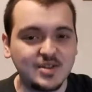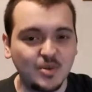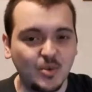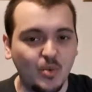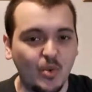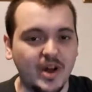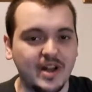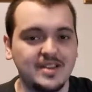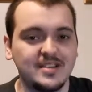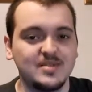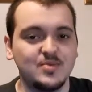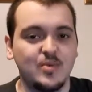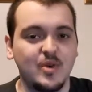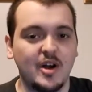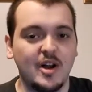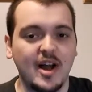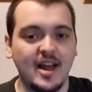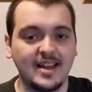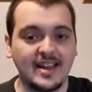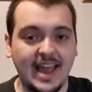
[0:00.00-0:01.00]
twice
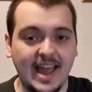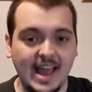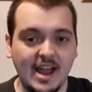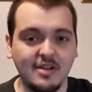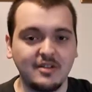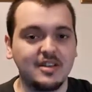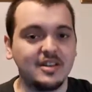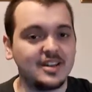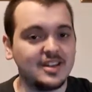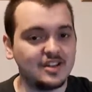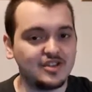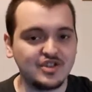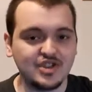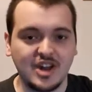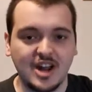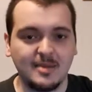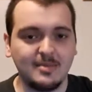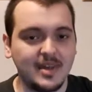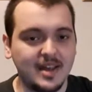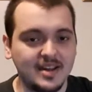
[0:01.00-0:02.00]
where I counted each
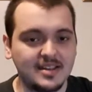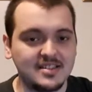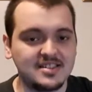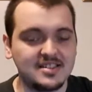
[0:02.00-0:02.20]
time that it